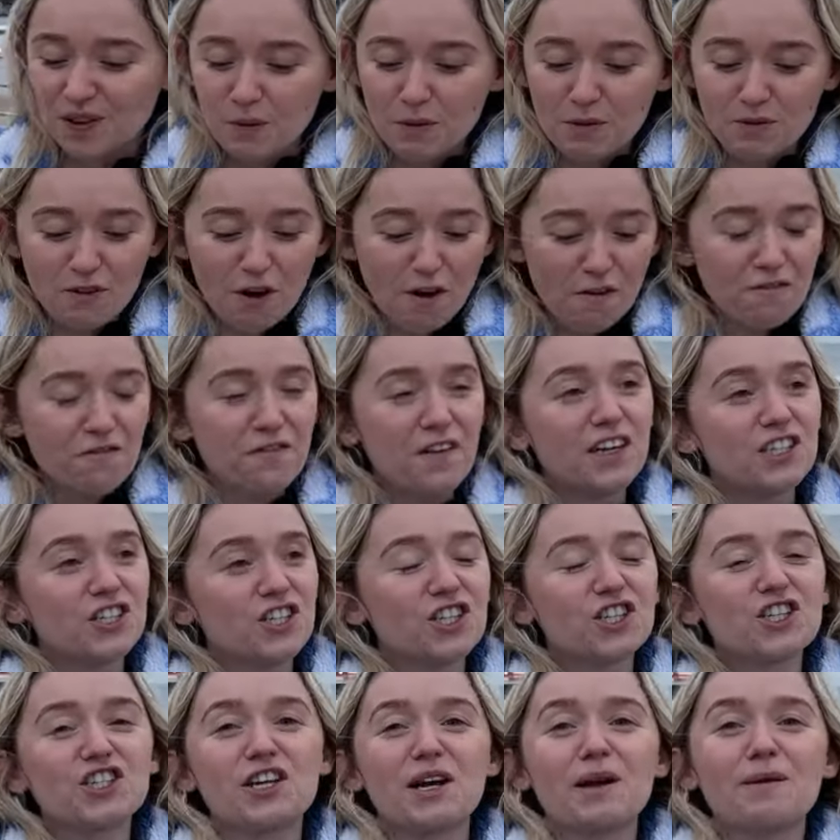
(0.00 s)
We've got fish
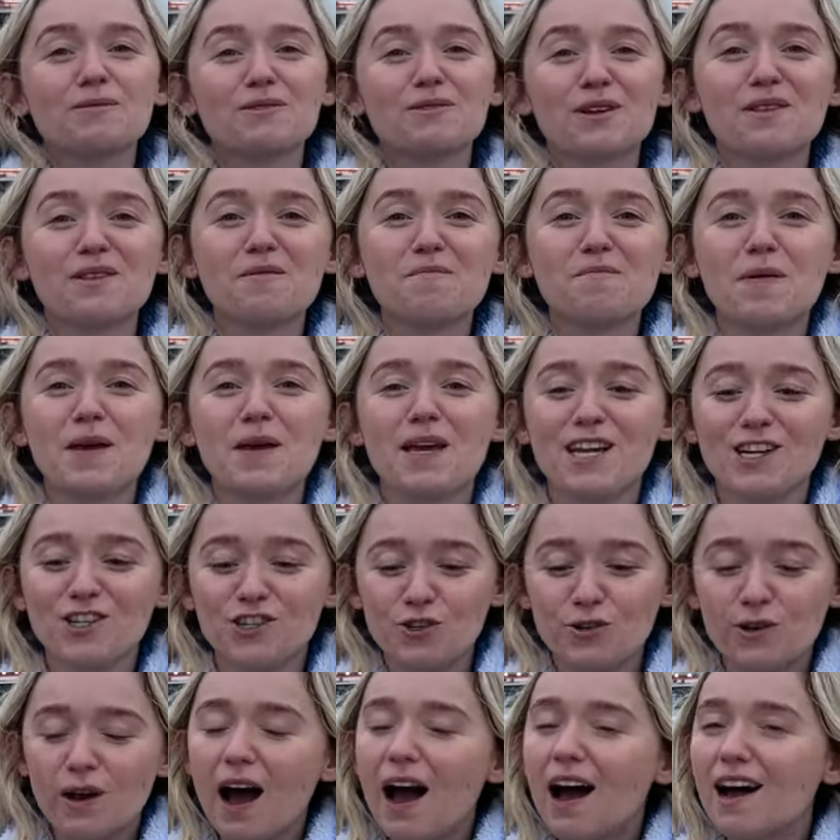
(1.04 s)
and chips on the beach. You
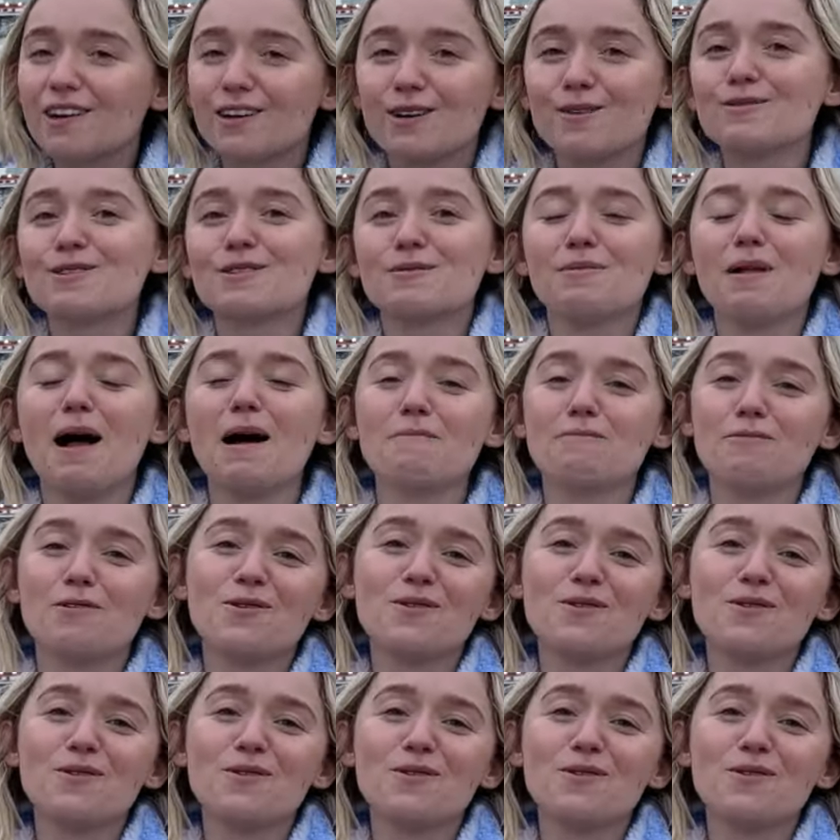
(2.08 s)
can't go to Blackpool